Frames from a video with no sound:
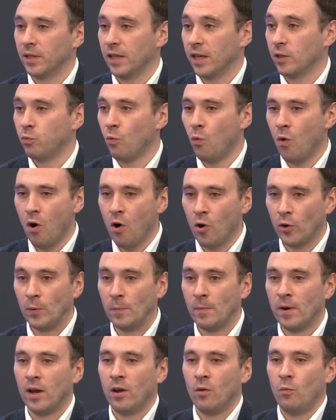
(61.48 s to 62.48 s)
to this.
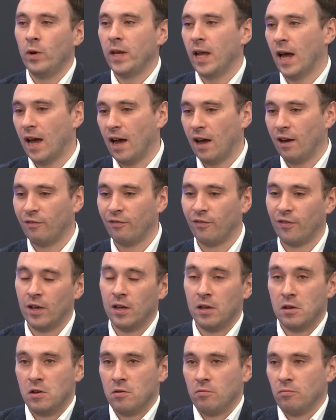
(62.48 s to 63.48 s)
One, we have
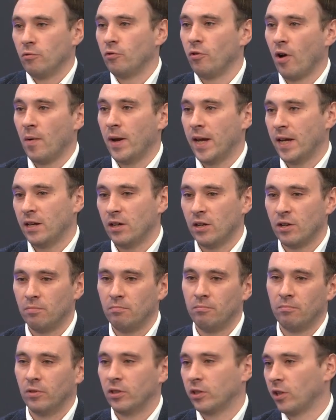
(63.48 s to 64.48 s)
growing
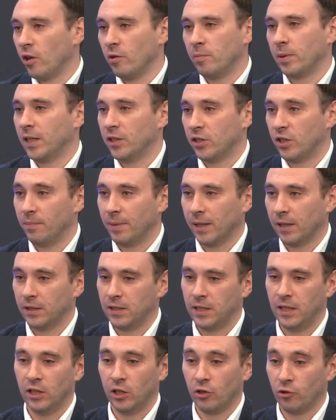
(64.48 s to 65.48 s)
global
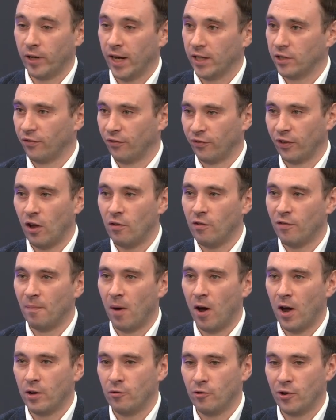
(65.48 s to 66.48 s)
instability that creates a flow of
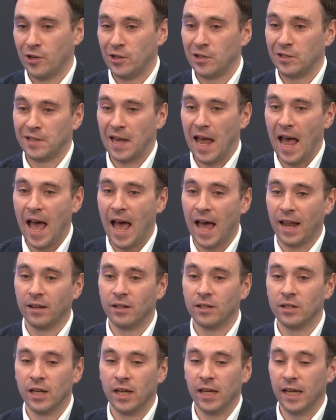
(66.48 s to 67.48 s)
migrants,
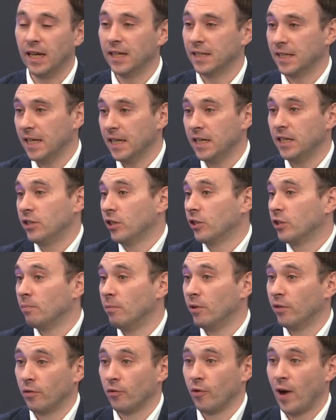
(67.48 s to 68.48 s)
and it's easier to
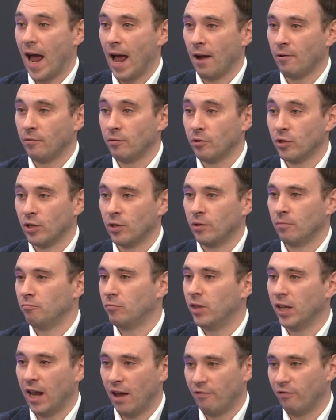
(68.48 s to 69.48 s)
move around
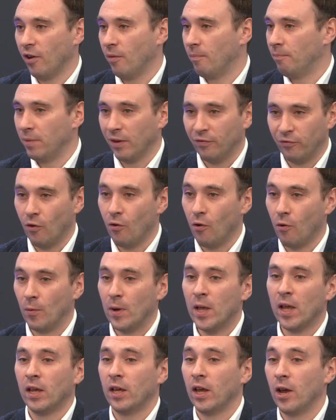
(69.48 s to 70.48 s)
than ever before.
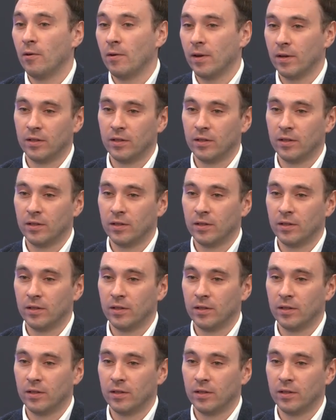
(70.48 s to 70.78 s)
You know,